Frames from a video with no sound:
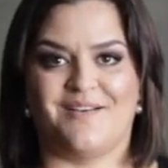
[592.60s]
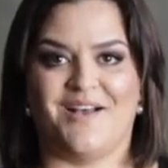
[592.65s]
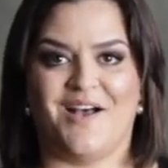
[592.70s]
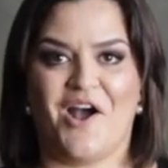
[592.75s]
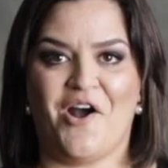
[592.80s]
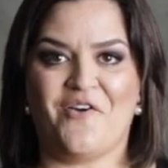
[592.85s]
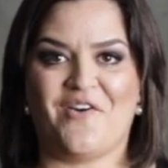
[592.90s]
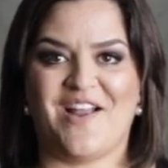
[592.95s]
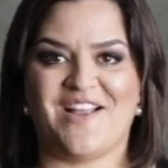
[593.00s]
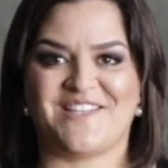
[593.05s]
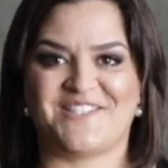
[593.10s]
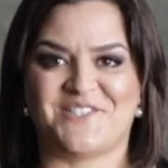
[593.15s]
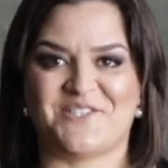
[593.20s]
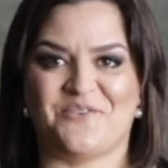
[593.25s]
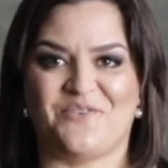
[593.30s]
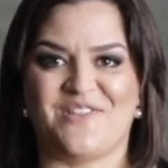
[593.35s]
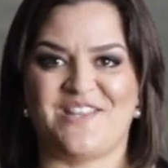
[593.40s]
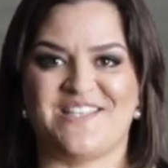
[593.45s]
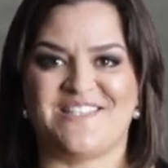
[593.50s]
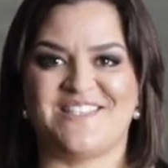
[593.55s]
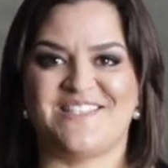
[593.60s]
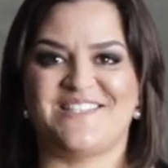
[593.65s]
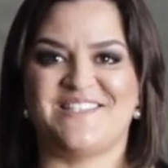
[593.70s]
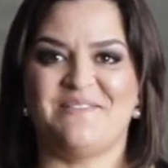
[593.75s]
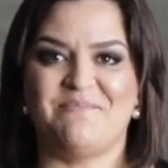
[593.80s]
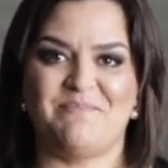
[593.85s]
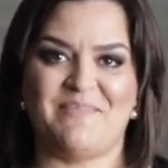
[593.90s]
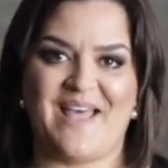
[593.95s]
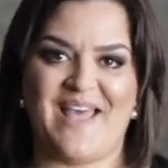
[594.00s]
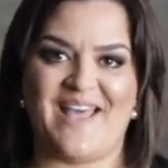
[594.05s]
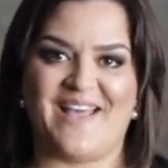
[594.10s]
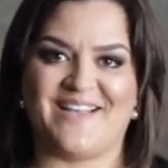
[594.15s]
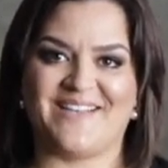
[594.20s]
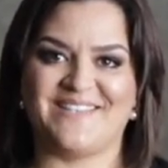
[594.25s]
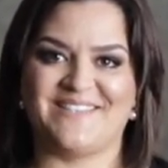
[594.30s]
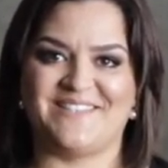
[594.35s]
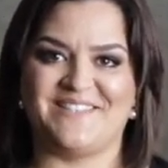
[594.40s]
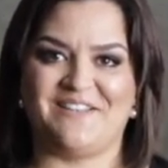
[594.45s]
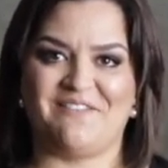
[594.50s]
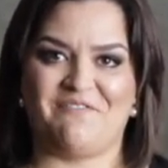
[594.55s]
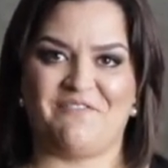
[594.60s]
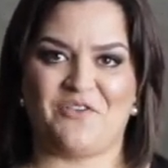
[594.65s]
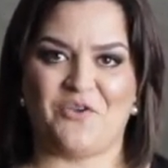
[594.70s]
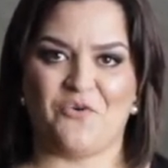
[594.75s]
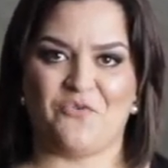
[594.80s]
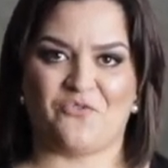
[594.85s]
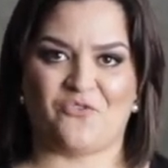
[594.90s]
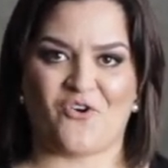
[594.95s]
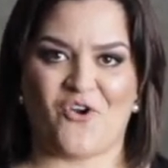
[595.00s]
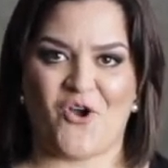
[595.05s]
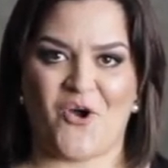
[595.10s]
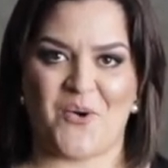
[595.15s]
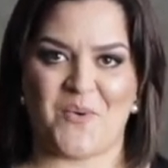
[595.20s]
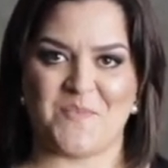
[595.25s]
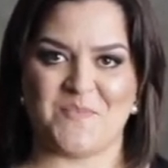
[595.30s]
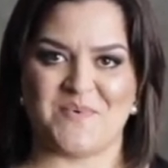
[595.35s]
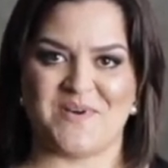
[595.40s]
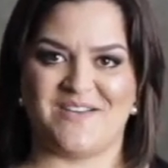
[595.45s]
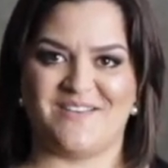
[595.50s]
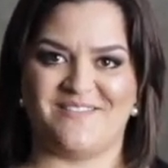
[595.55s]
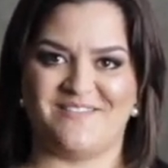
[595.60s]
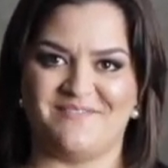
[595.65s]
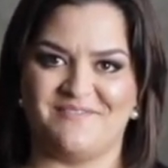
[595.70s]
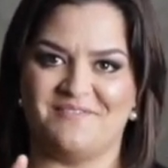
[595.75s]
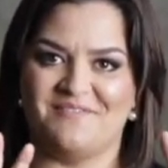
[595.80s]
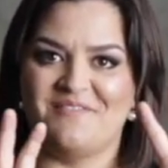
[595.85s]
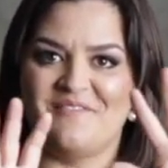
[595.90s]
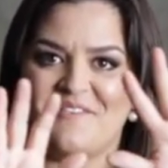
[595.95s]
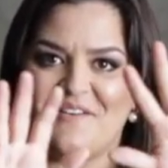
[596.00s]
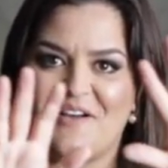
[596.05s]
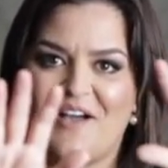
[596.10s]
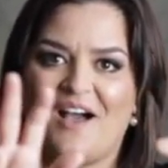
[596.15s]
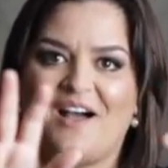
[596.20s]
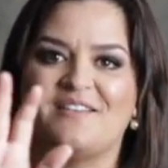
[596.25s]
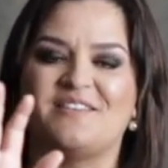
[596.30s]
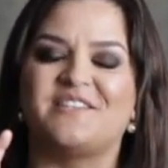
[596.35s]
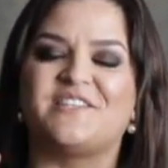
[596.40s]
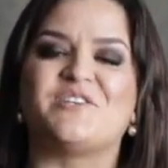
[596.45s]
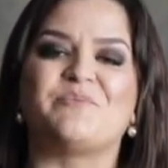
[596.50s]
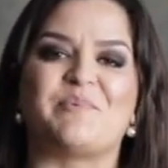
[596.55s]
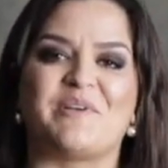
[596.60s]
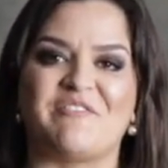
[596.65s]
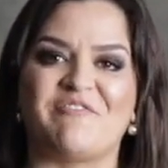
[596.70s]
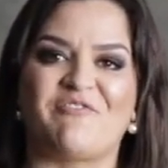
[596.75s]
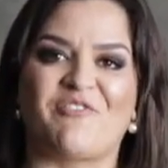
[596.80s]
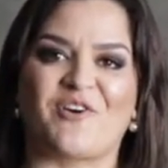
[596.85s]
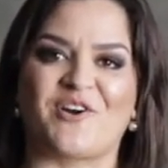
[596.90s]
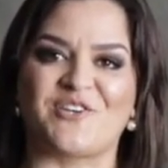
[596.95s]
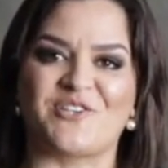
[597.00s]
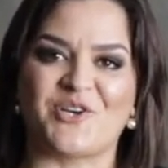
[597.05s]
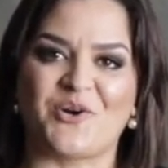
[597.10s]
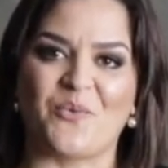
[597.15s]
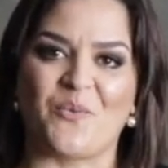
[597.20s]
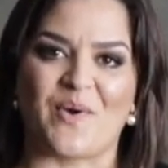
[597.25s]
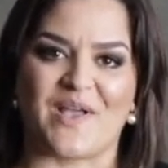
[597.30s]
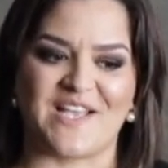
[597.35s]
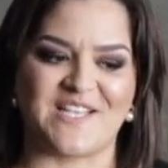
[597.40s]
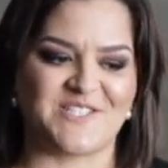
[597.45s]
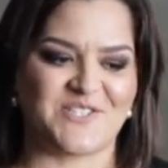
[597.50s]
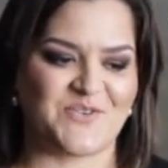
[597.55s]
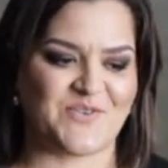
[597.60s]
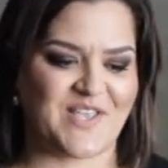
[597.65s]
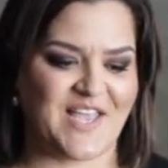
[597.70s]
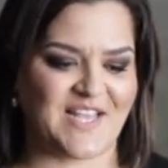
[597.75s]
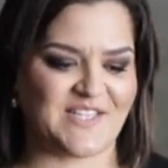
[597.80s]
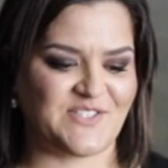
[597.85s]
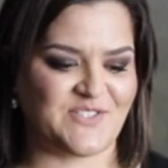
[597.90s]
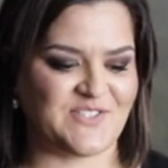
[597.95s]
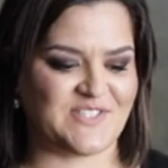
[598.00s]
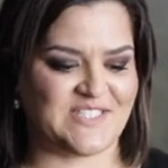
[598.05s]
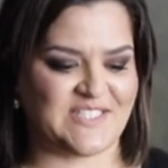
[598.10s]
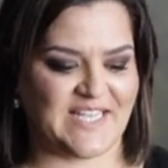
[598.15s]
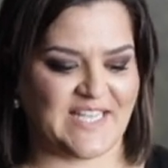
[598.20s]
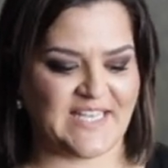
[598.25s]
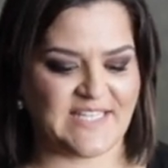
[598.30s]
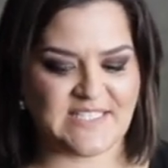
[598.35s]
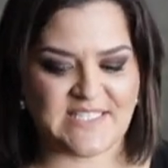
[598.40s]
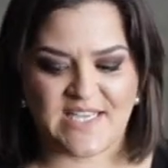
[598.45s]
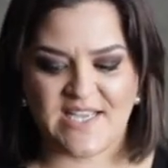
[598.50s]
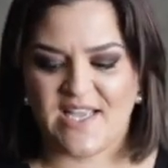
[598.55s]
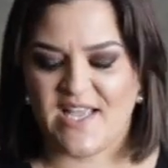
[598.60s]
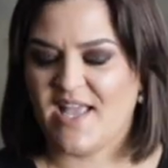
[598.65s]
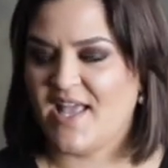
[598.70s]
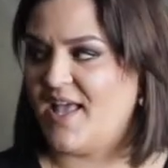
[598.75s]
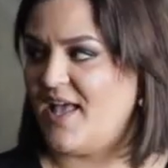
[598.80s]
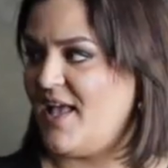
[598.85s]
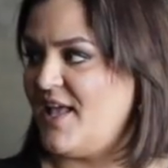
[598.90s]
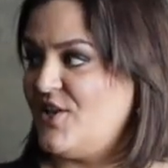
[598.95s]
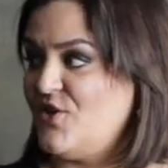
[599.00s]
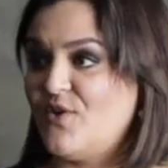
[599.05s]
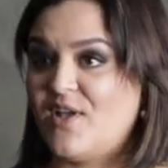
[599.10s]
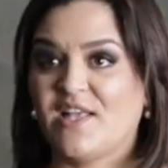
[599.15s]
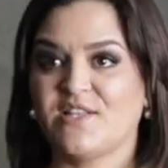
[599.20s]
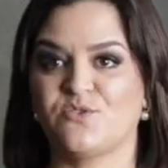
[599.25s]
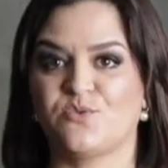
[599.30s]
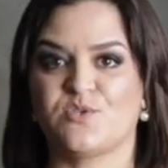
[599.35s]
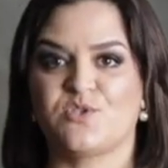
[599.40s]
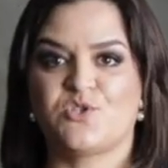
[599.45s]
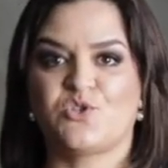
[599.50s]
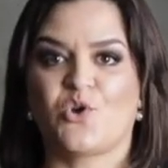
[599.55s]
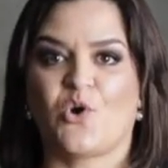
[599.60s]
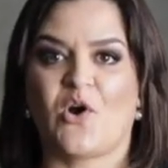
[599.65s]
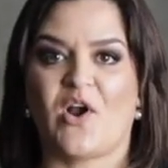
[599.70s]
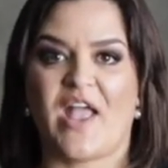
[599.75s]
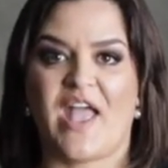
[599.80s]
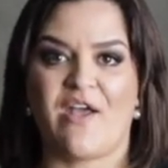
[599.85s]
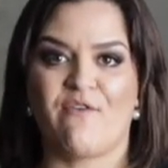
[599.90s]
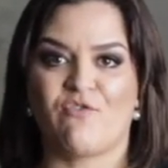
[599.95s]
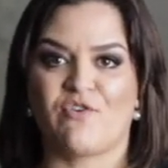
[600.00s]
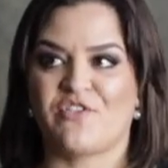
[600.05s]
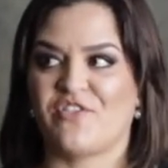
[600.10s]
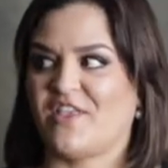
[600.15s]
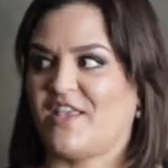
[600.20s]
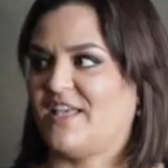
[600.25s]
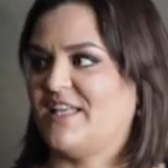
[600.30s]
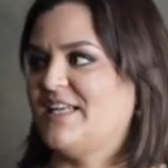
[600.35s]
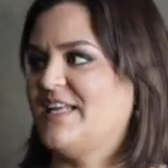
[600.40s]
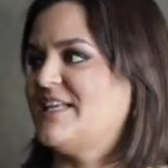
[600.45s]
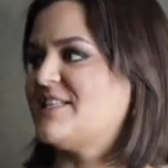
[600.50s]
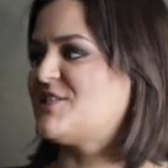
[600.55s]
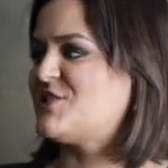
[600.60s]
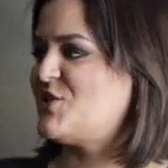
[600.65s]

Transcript: All right, so this is the bag, the view from a little bit further away so you get to see it and you get to store everything in it.